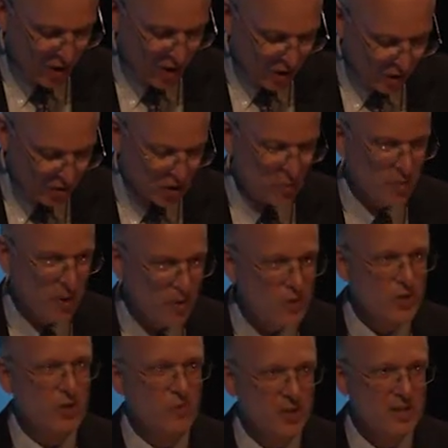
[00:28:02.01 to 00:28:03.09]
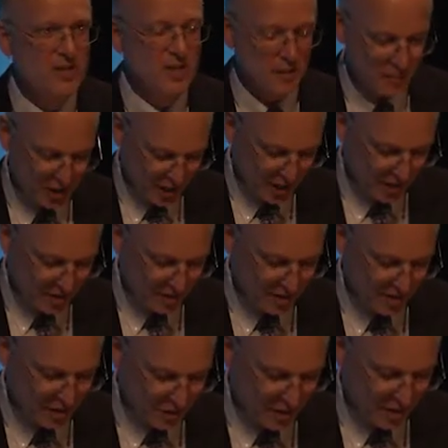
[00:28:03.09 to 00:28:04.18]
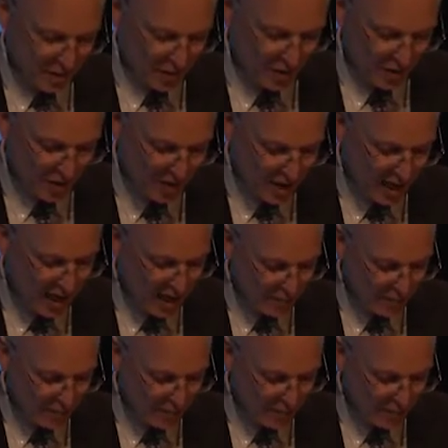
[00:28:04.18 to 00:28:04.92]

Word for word: are all supposed to be subject to rebirth,